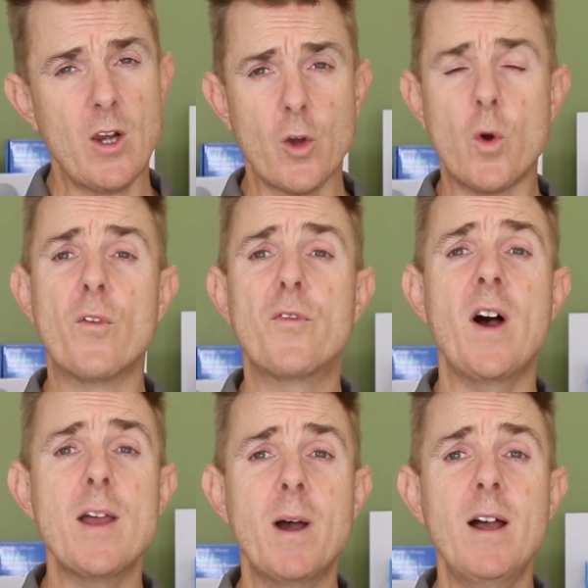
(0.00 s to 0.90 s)
haul
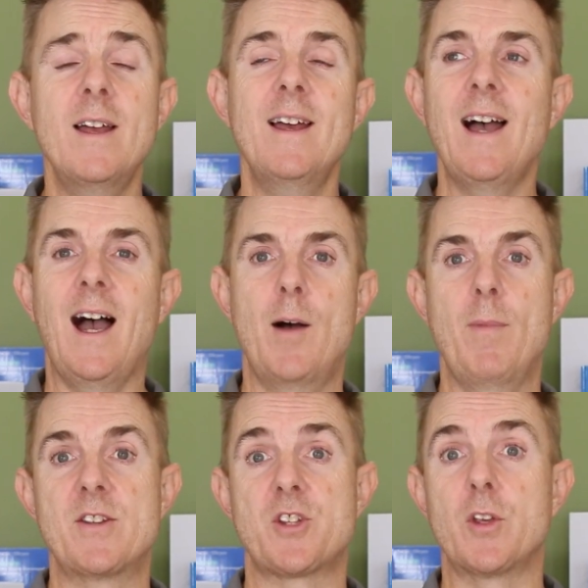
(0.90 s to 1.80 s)
fiber,
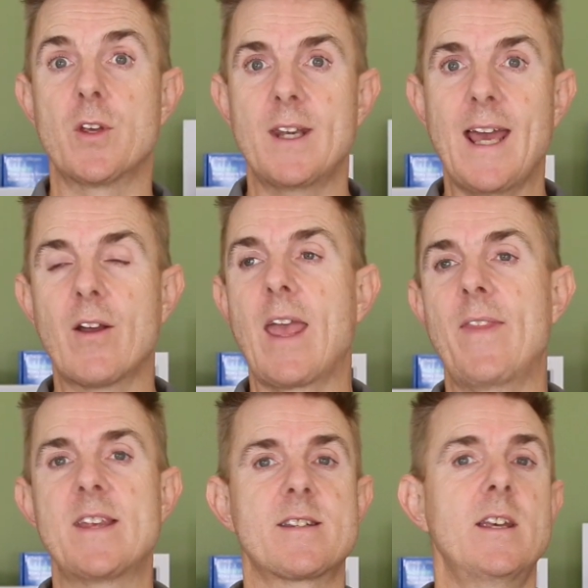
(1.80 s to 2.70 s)
and so you can now
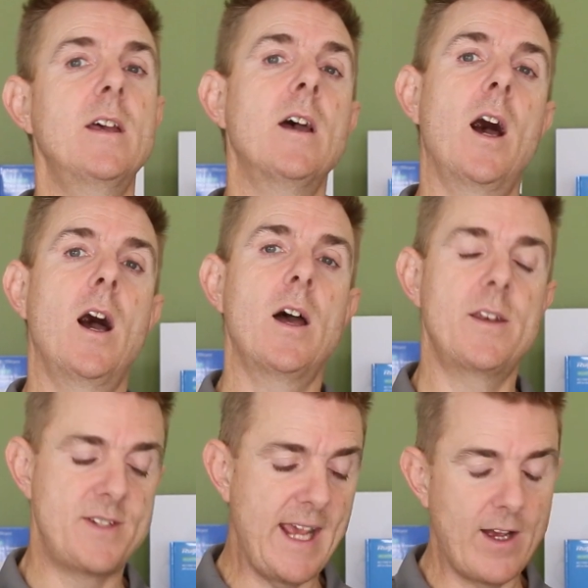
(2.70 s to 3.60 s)
get this
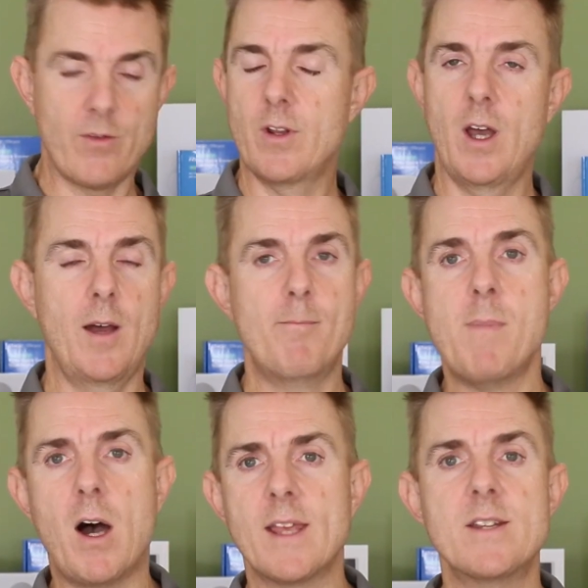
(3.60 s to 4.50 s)
down
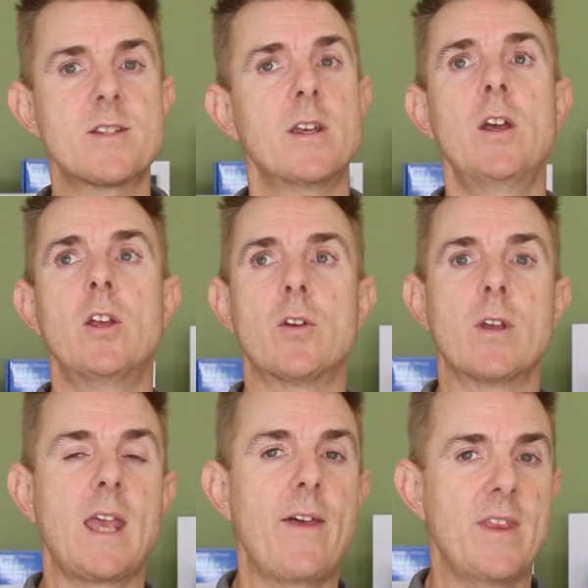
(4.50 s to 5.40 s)
mines. You
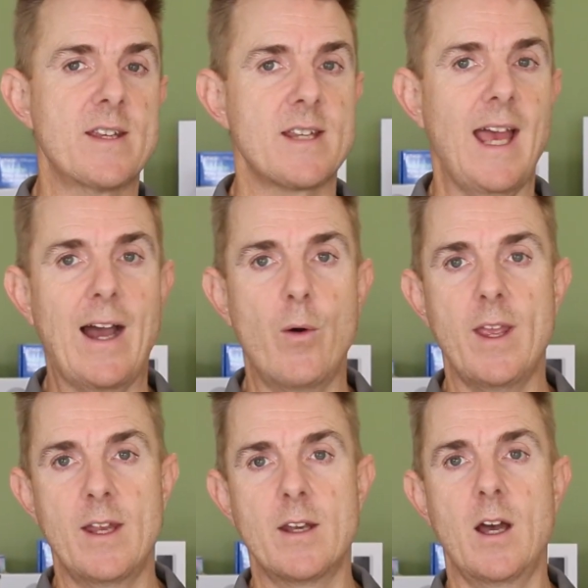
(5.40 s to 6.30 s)
can get this out
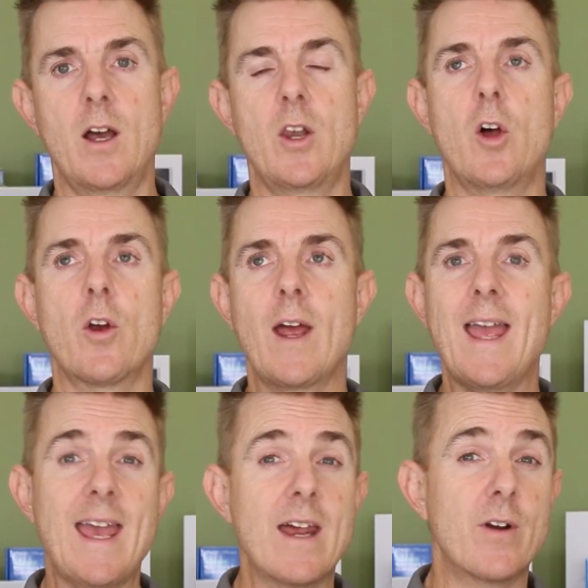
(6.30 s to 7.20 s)
in longer
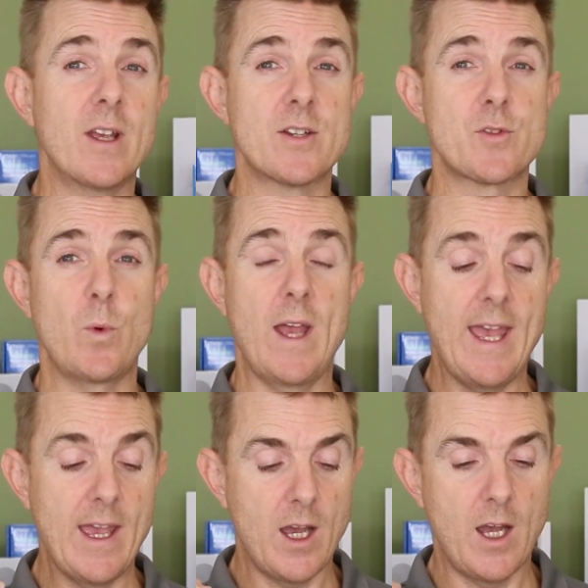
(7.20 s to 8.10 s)
areas
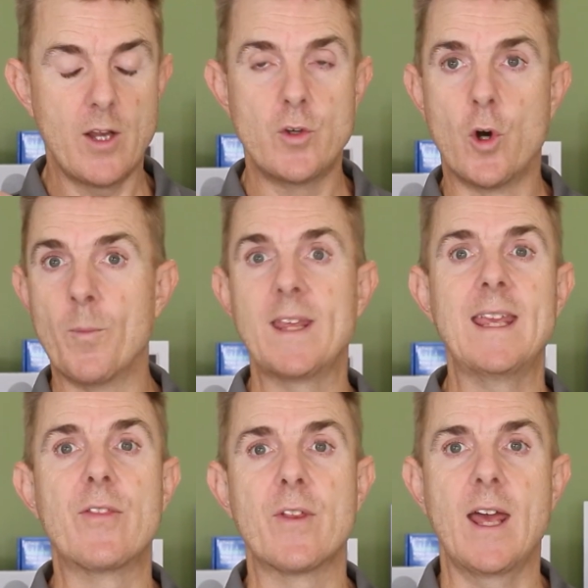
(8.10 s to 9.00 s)
where normally
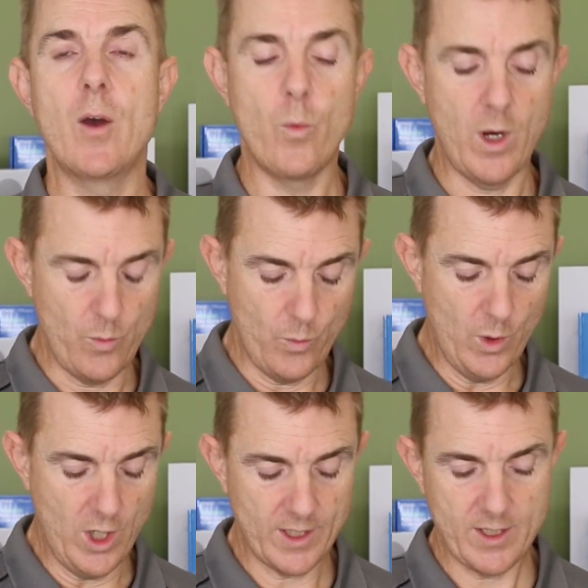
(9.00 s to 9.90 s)
Ethernet won't
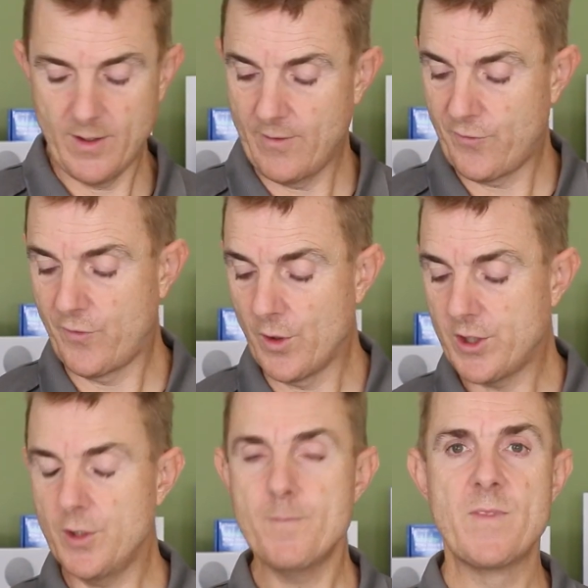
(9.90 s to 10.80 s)
work for
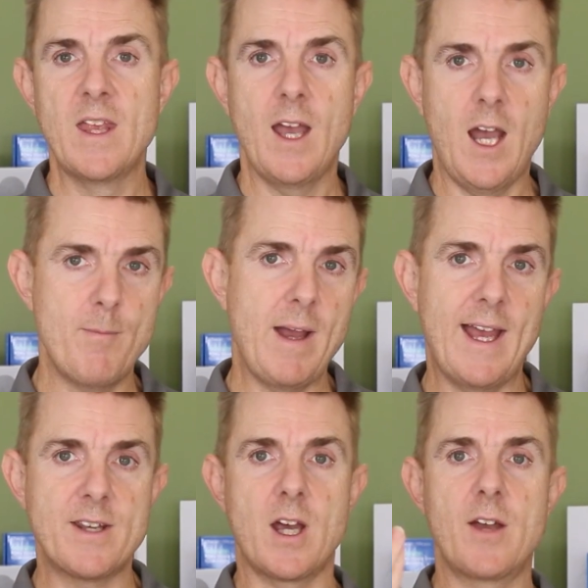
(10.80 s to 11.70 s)
you.
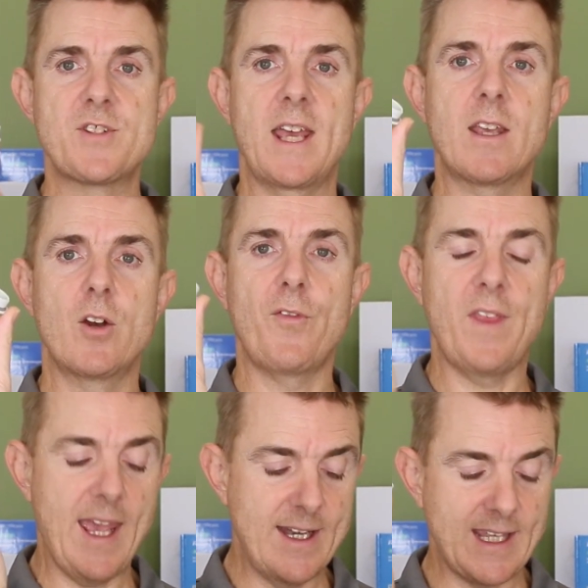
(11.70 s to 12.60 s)
And I've taken off
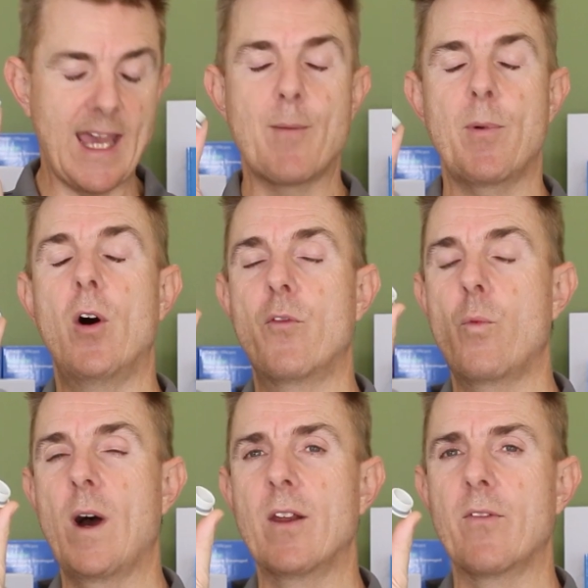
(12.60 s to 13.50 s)
the end cap of
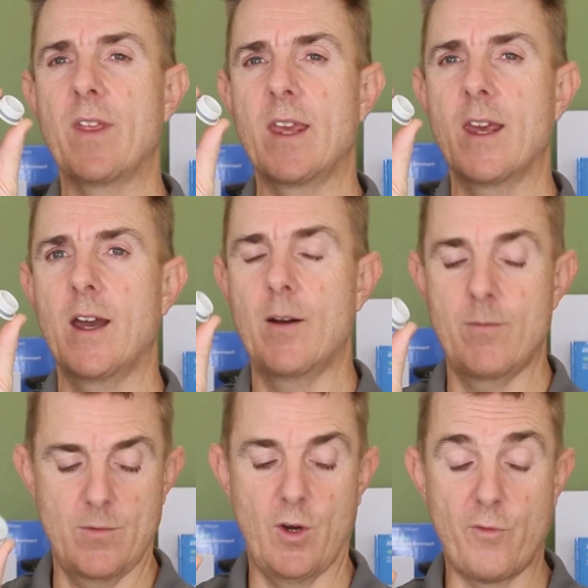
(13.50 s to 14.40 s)
one of the
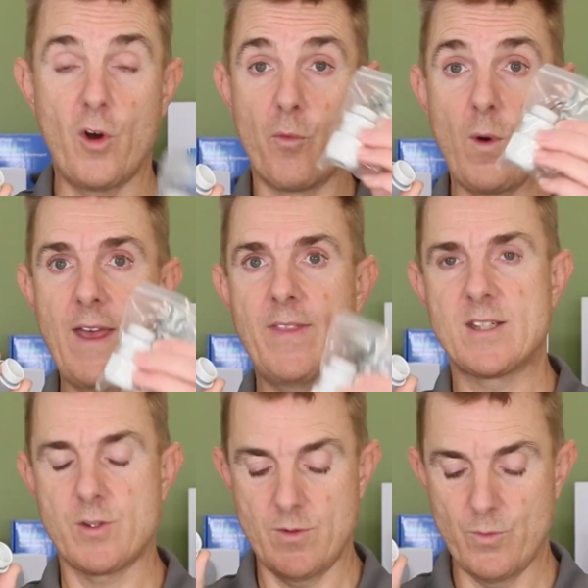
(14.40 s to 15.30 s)
of where
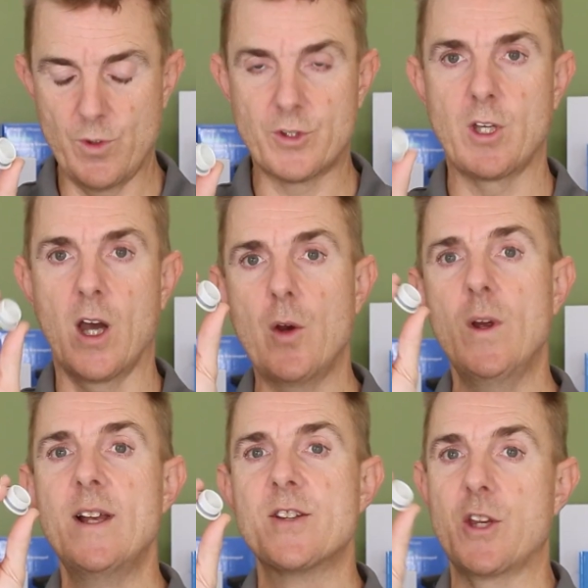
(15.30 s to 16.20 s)
this would go,
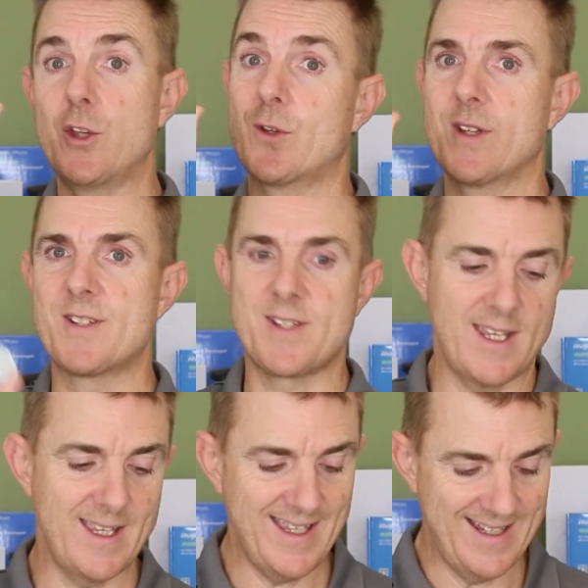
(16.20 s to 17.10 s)
so you can
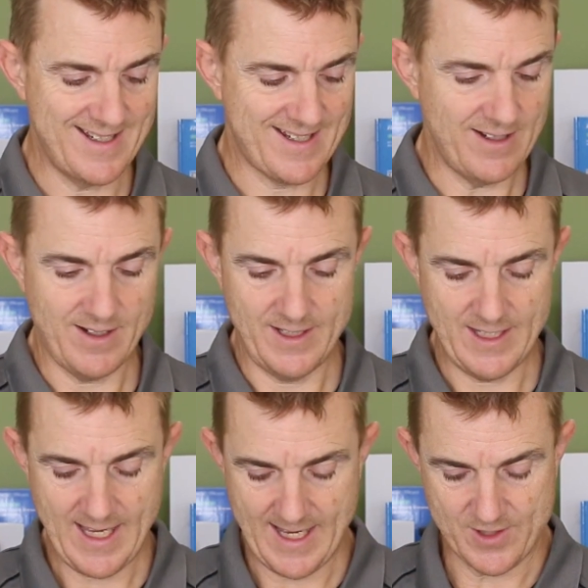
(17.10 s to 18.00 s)
see
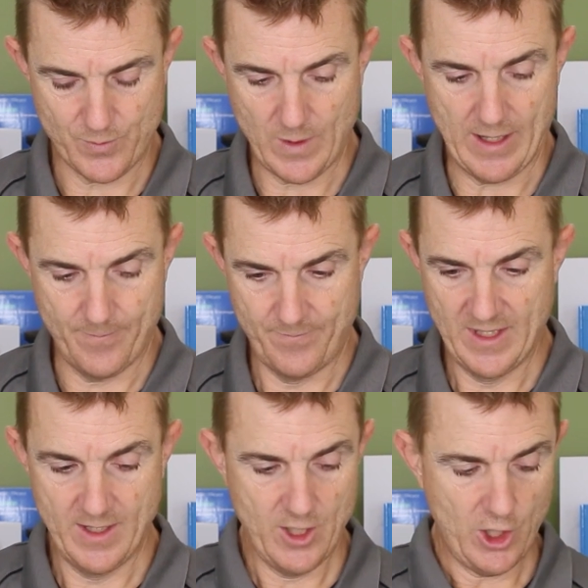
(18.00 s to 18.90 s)
inside as well.
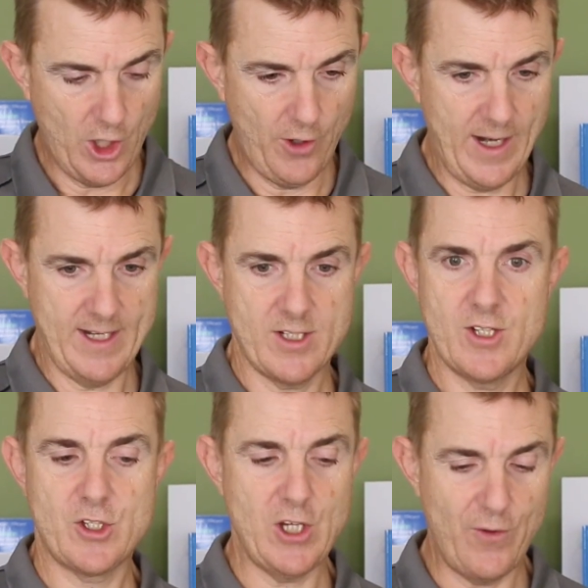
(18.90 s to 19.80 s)
All right,
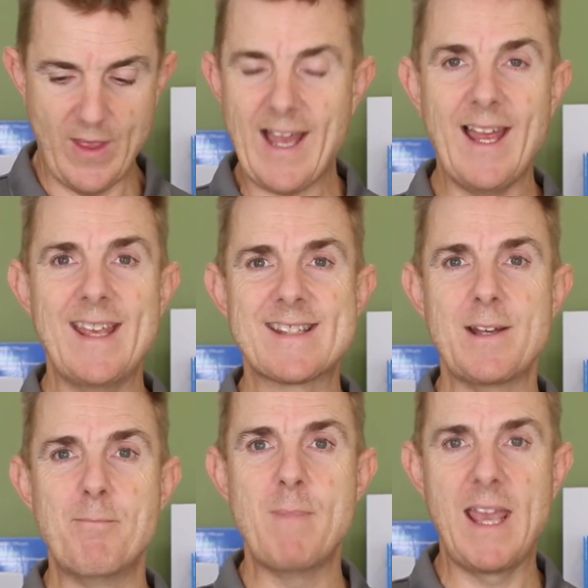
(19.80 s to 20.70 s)
so that is
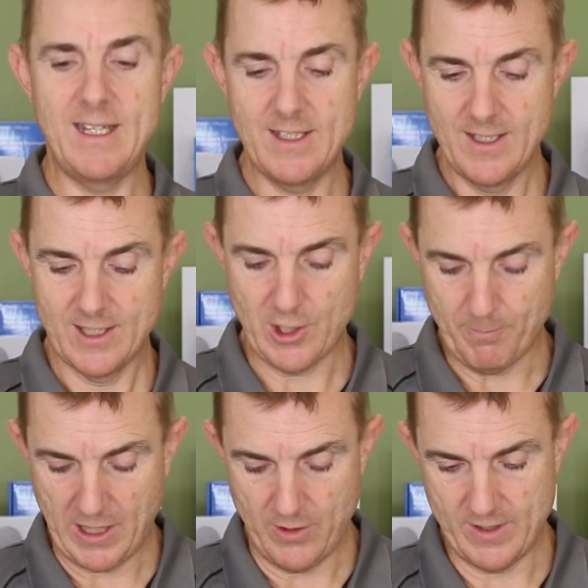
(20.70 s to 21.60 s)
the main
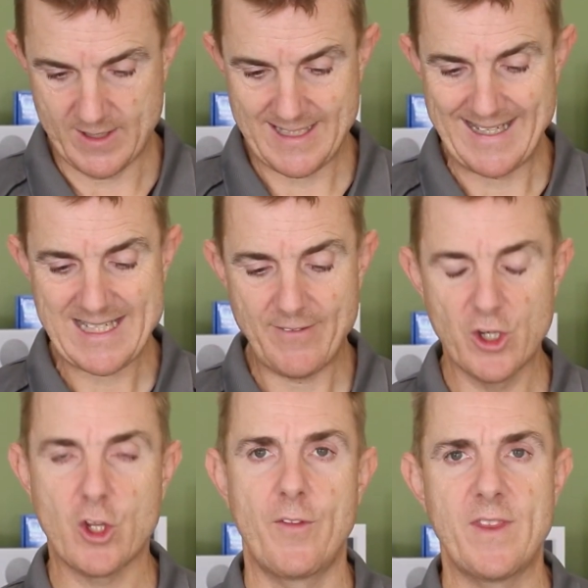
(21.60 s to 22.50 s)
components. Let's have a
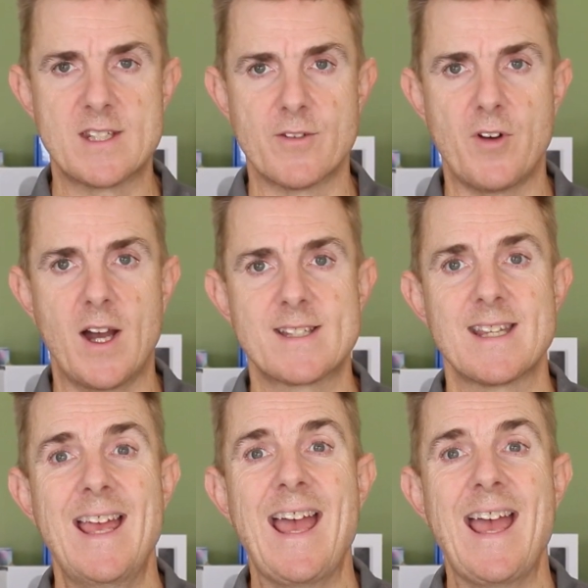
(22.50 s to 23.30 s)
look at the device